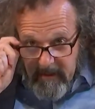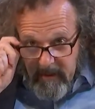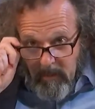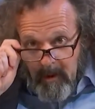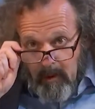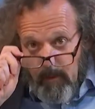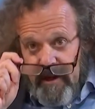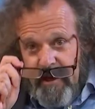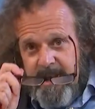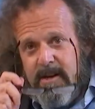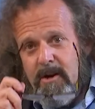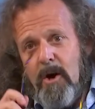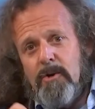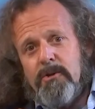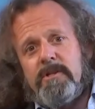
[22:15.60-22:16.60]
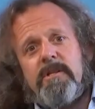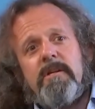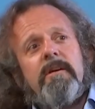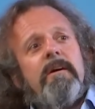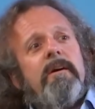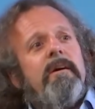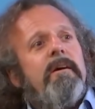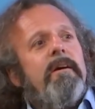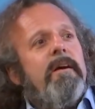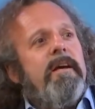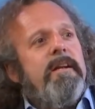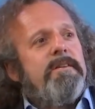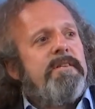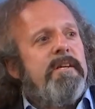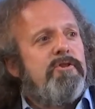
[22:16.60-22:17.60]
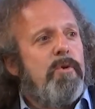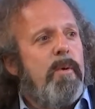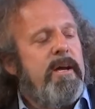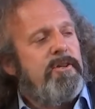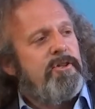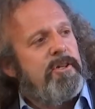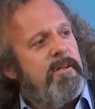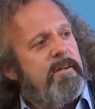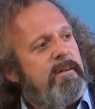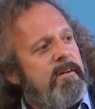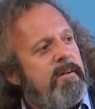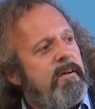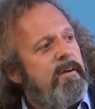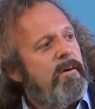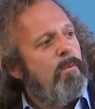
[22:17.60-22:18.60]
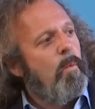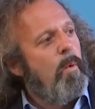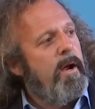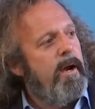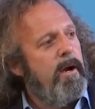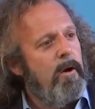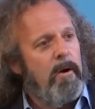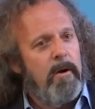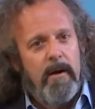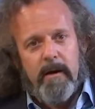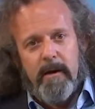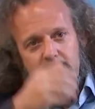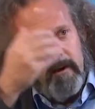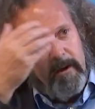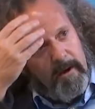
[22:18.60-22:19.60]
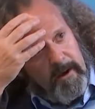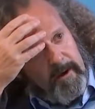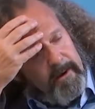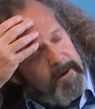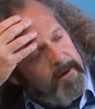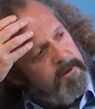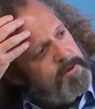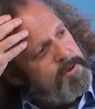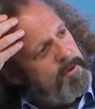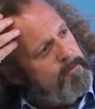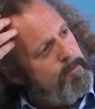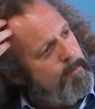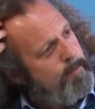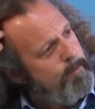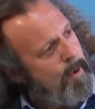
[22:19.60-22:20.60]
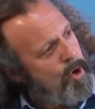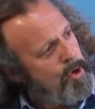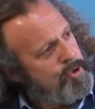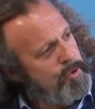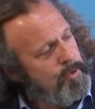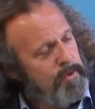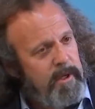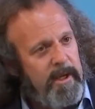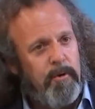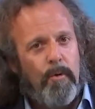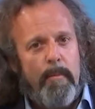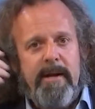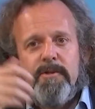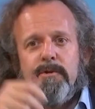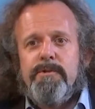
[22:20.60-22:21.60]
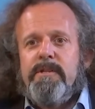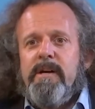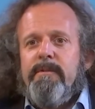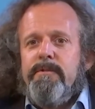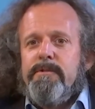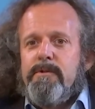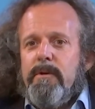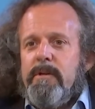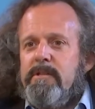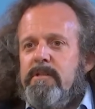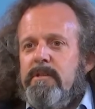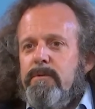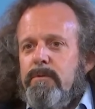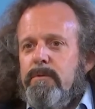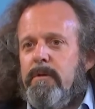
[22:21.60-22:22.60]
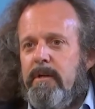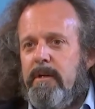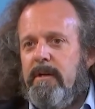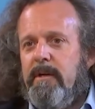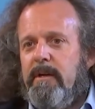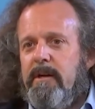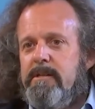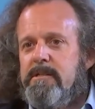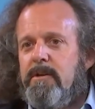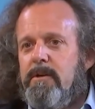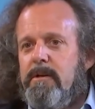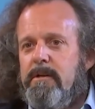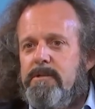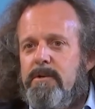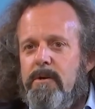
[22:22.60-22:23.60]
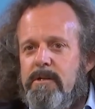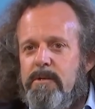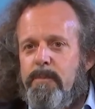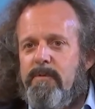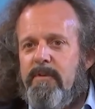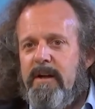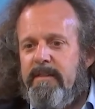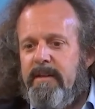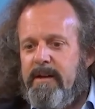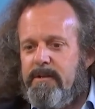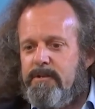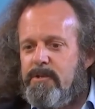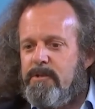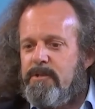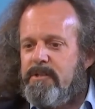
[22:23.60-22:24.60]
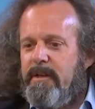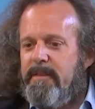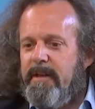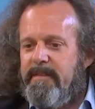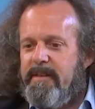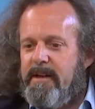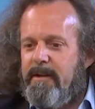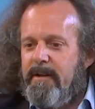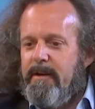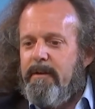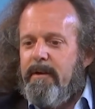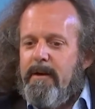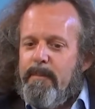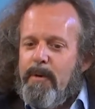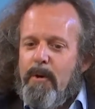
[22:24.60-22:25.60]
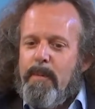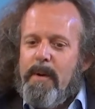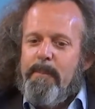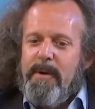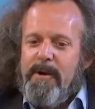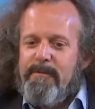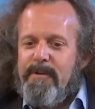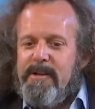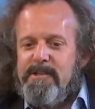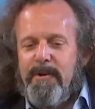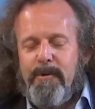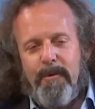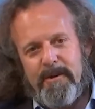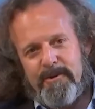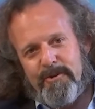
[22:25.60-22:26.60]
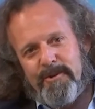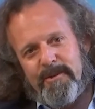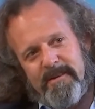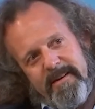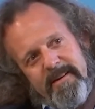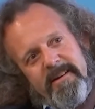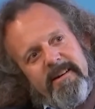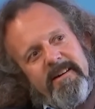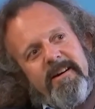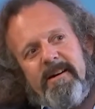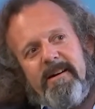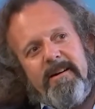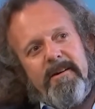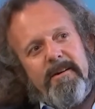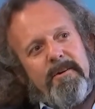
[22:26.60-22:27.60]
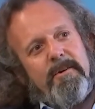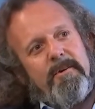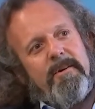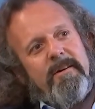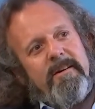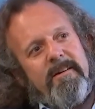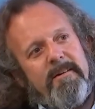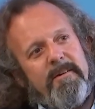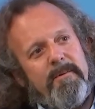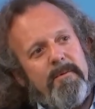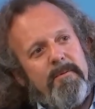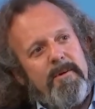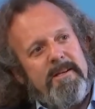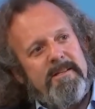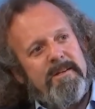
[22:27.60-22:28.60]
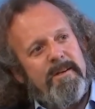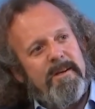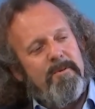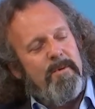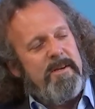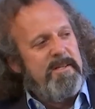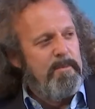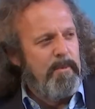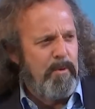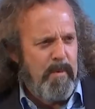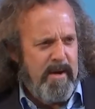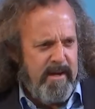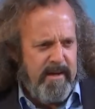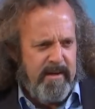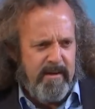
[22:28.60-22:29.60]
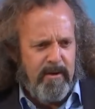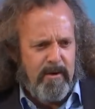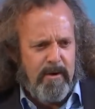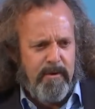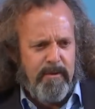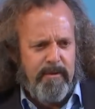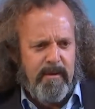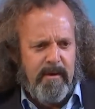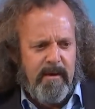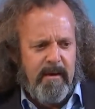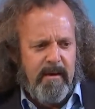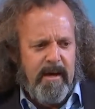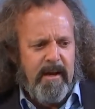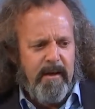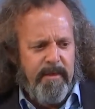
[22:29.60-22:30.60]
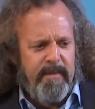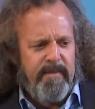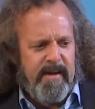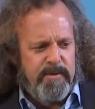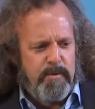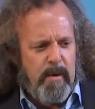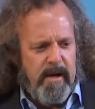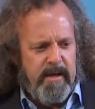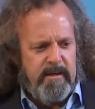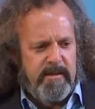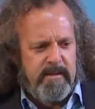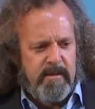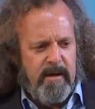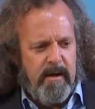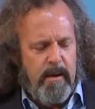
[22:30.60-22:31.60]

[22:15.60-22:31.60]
really not in a situation where sort of marginal incremental stuff is going to provide the answers. I think that I hope I'm paraphrasing your question in a reasonable way, Garth, and I think that's right.